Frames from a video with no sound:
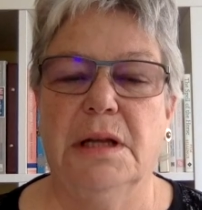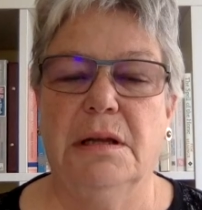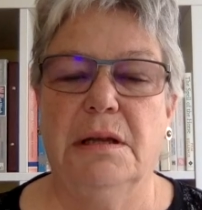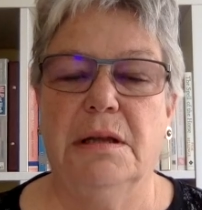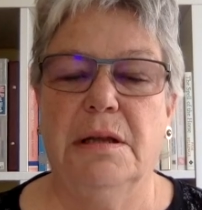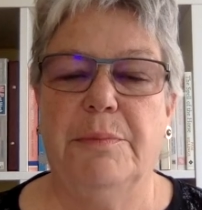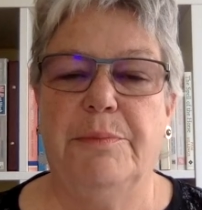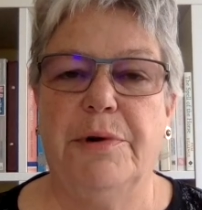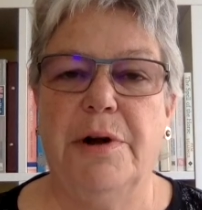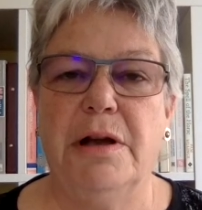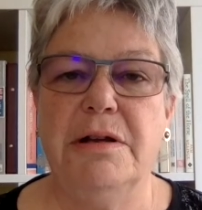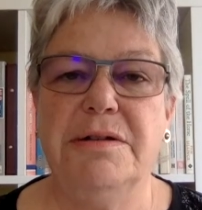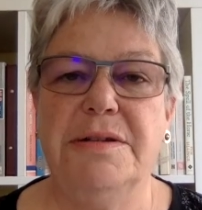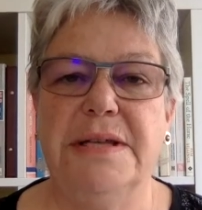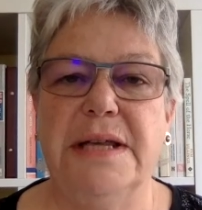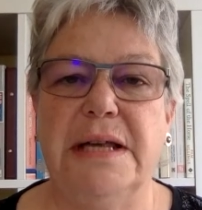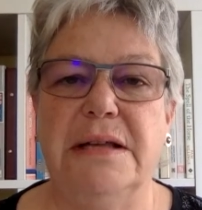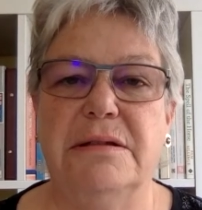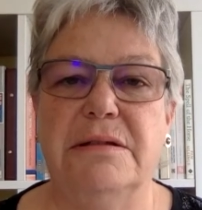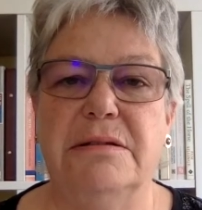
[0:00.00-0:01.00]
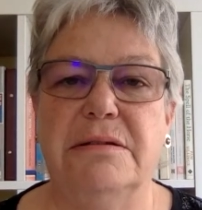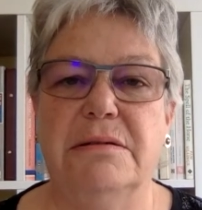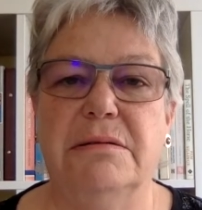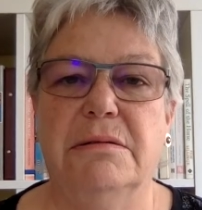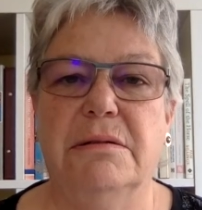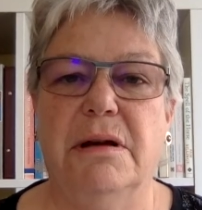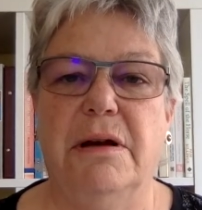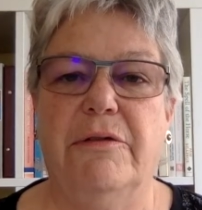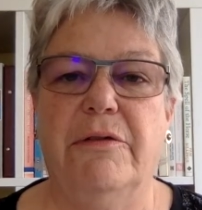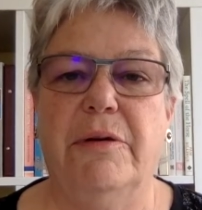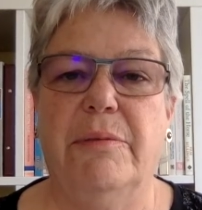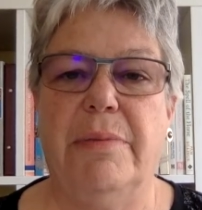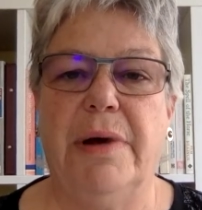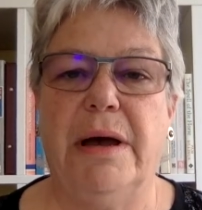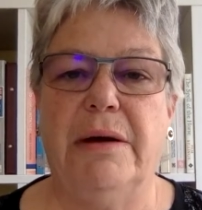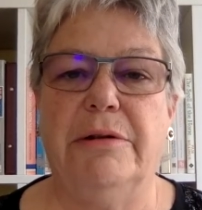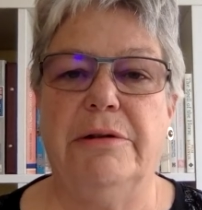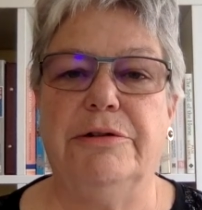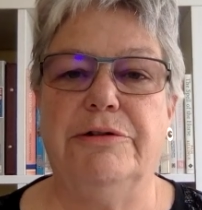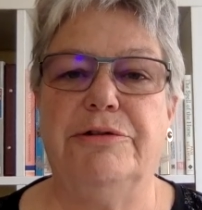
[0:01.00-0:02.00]
The process of a
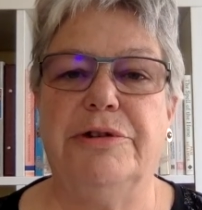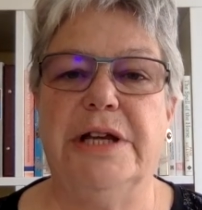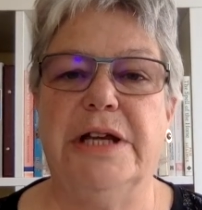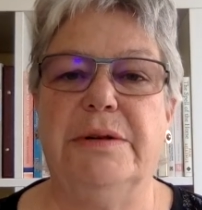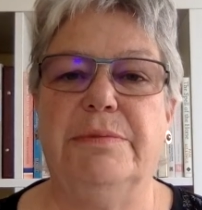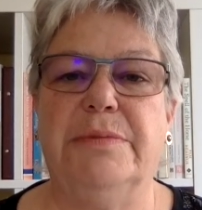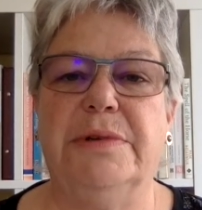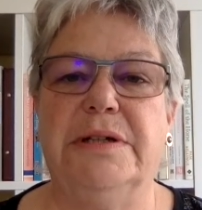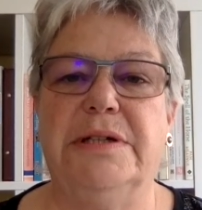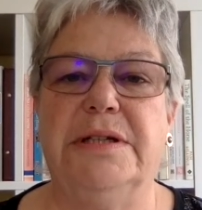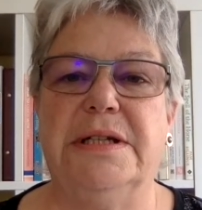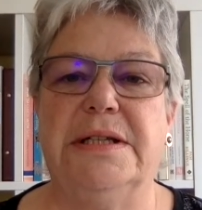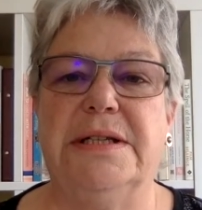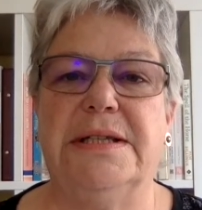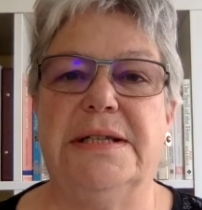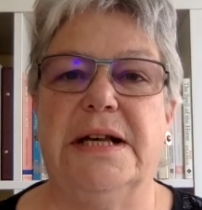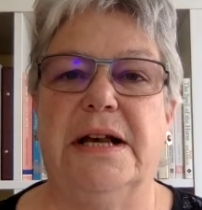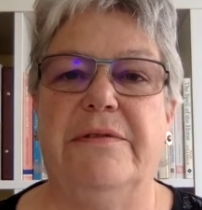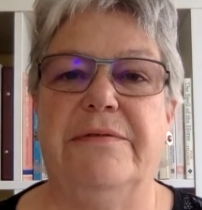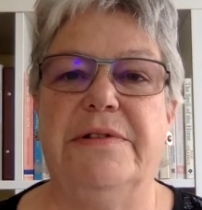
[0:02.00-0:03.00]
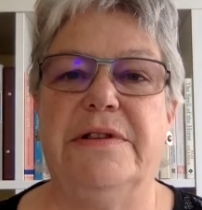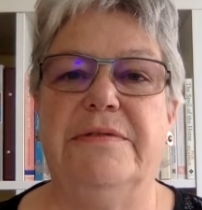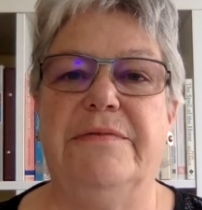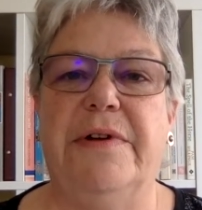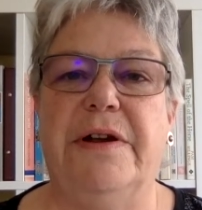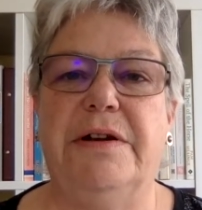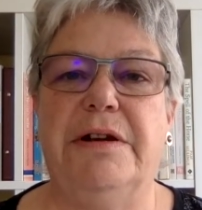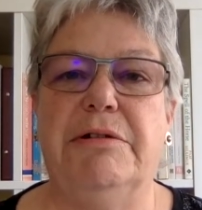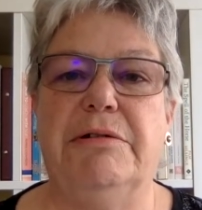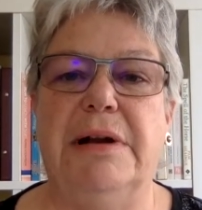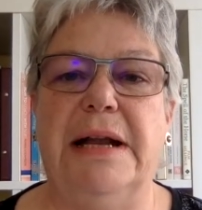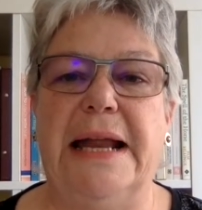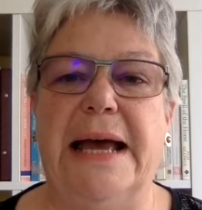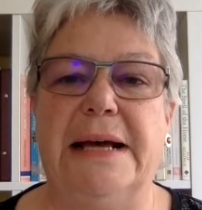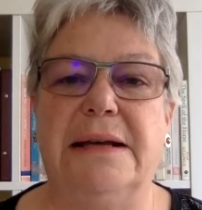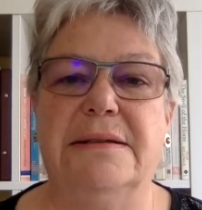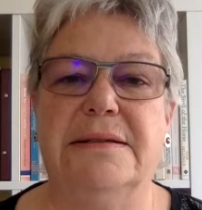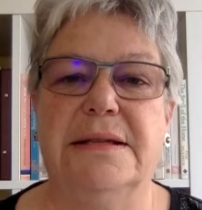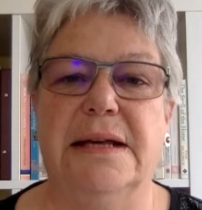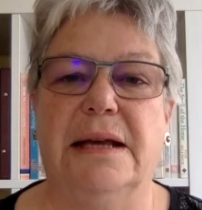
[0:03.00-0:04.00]
Bowen treatment itself is very
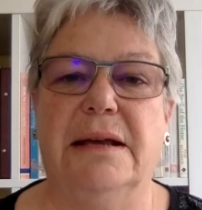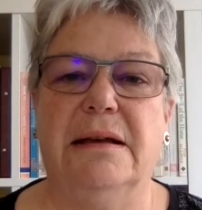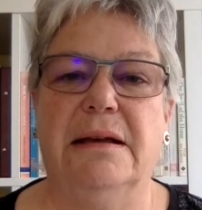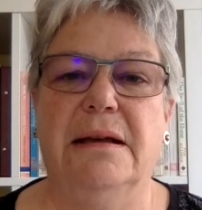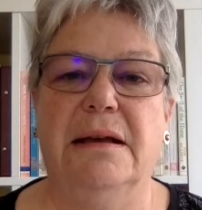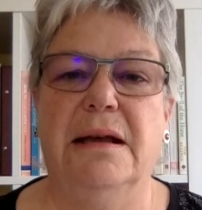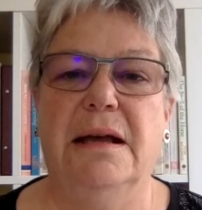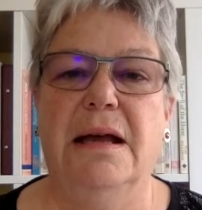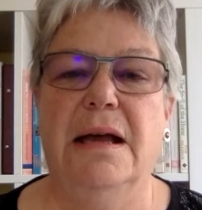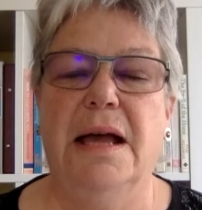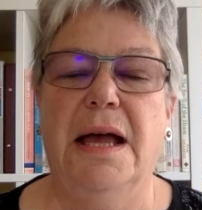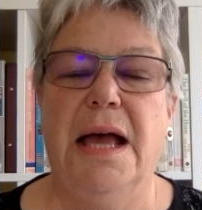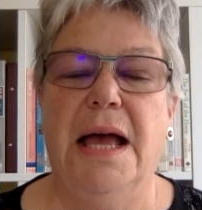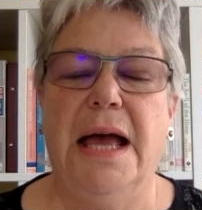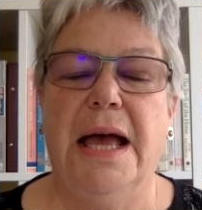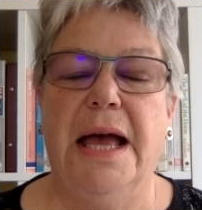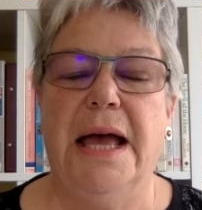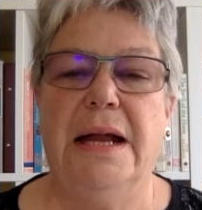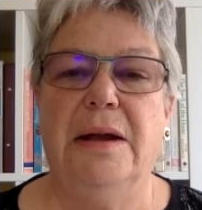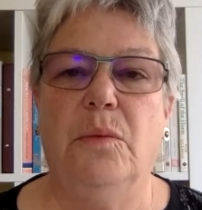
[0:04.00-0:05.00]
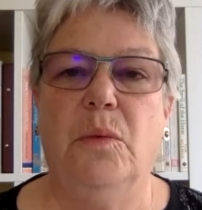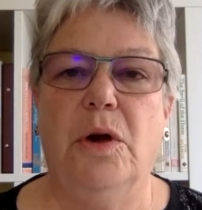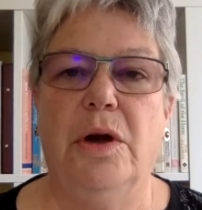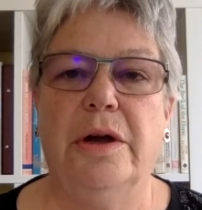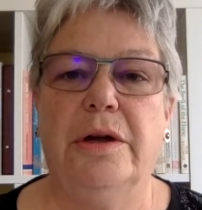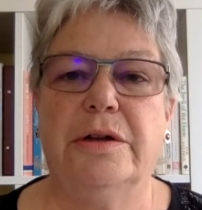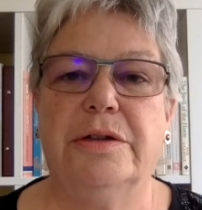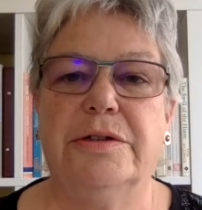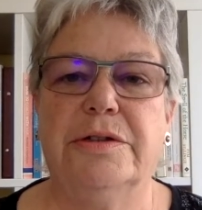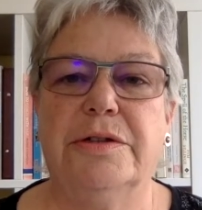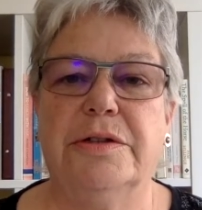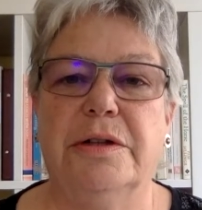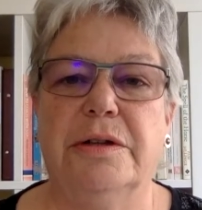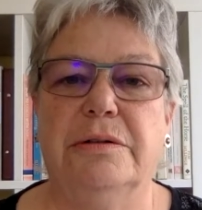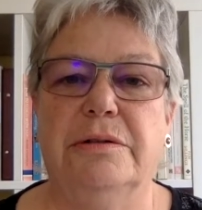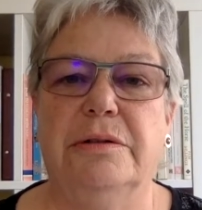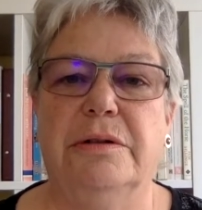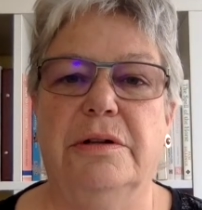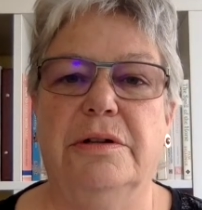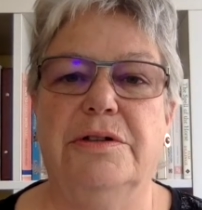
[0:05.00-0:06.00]
relaxing and works
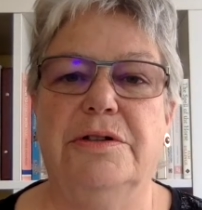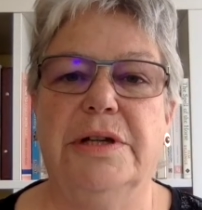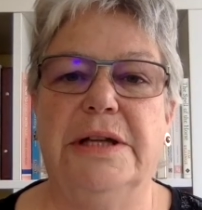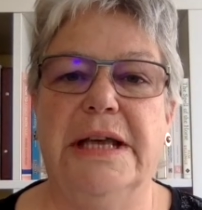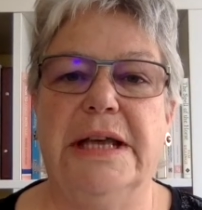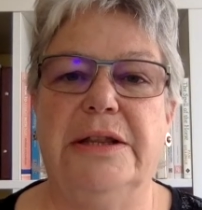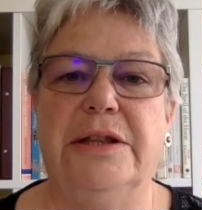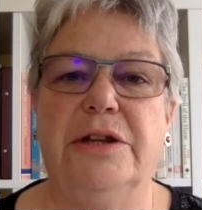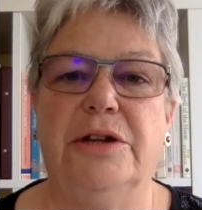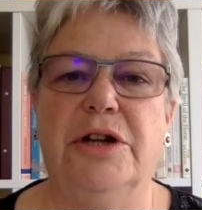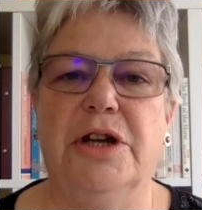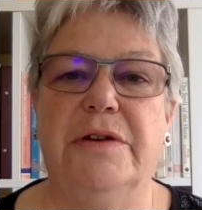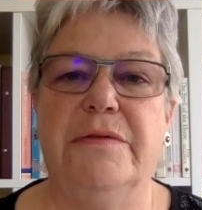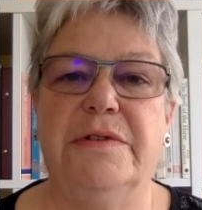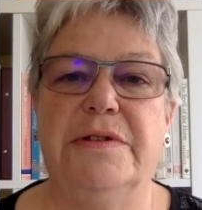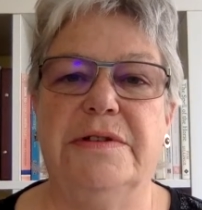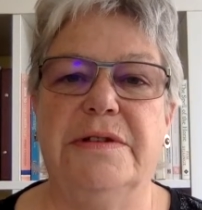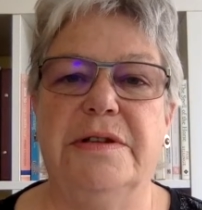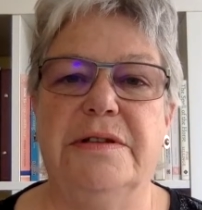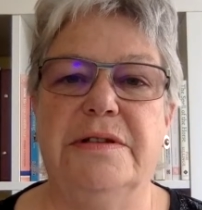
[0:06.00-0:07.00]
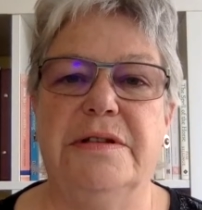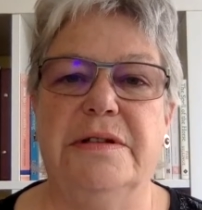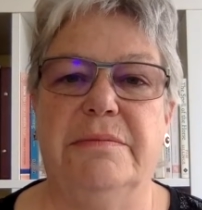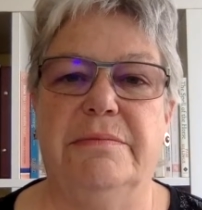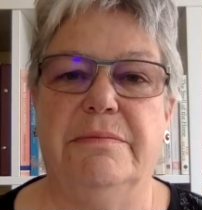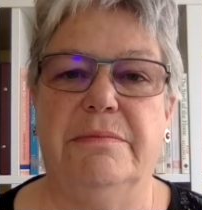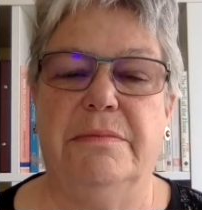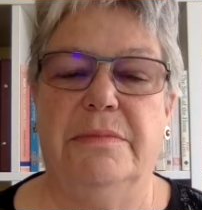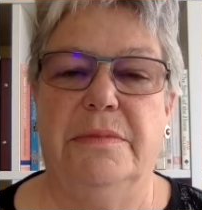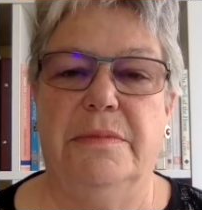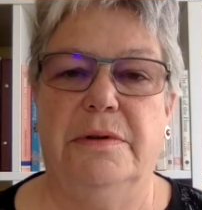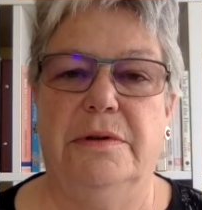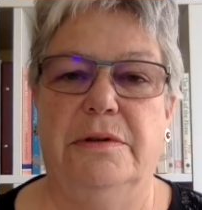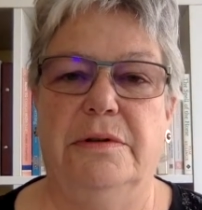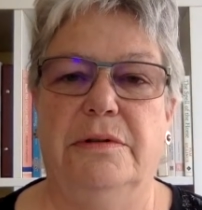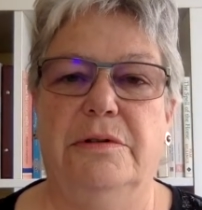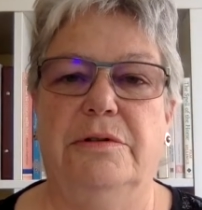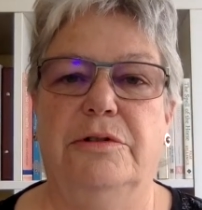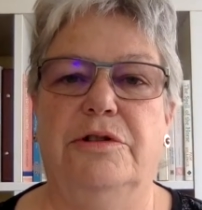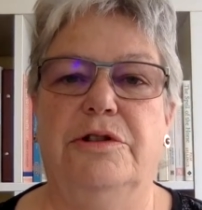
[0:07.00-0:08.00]
to get the nervous system
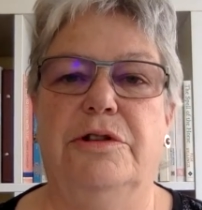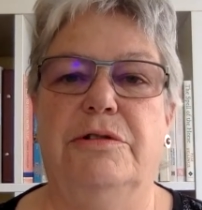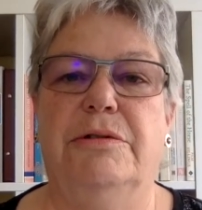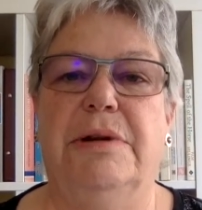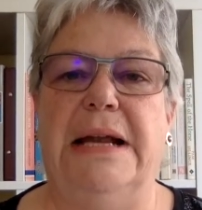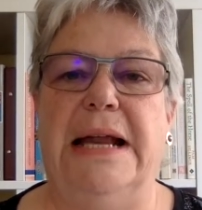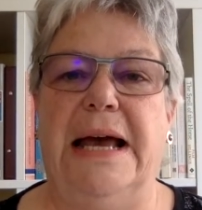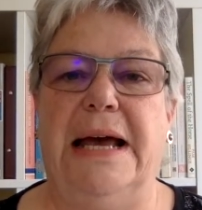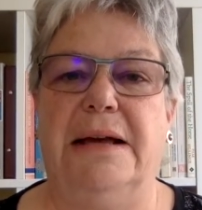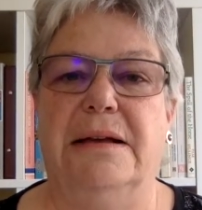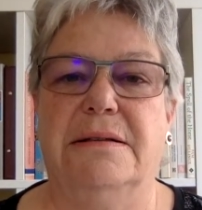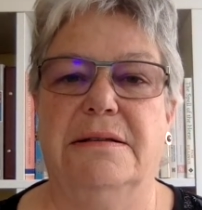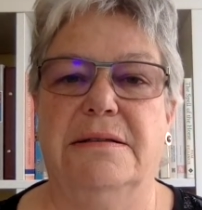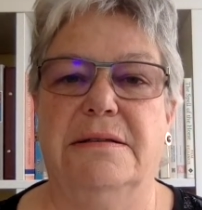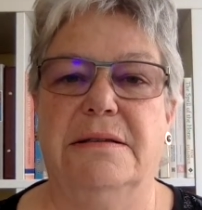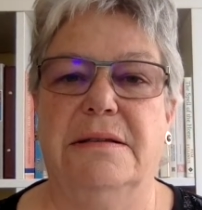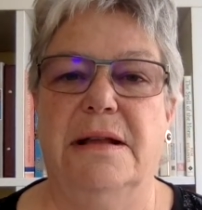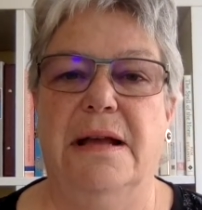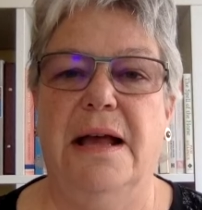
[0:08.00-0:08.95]
to relax,